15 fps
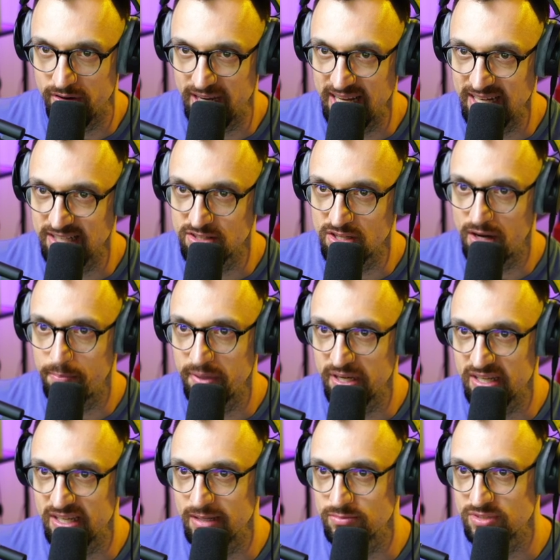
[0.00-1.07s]
on any
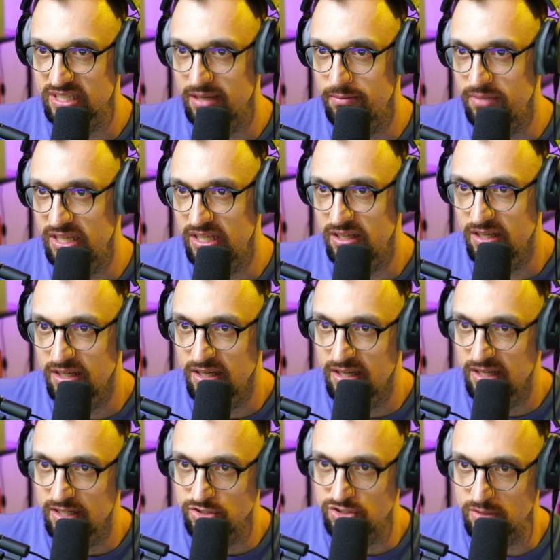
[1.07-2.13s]
topic. Gems can
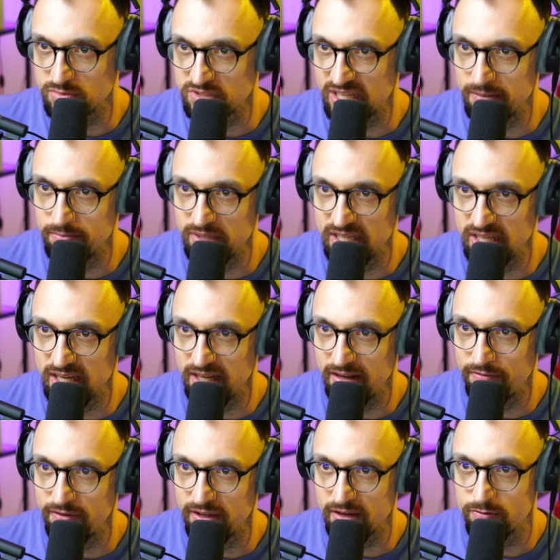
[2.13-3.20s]
be
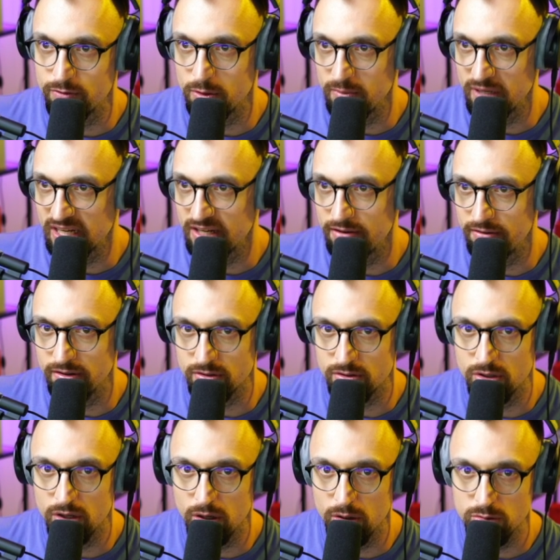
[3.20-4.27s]
anything from a career
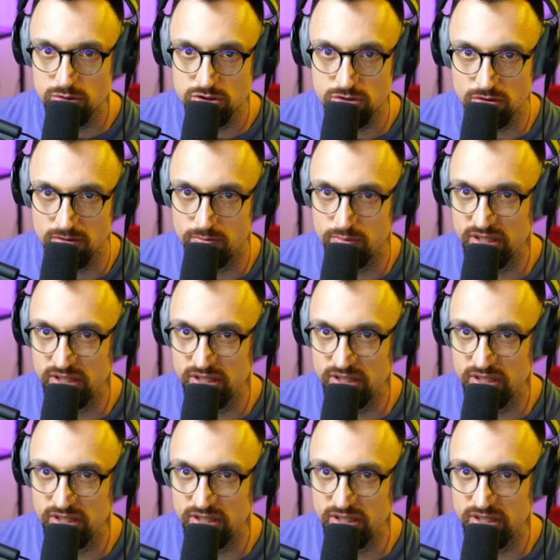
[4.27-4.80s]
coach or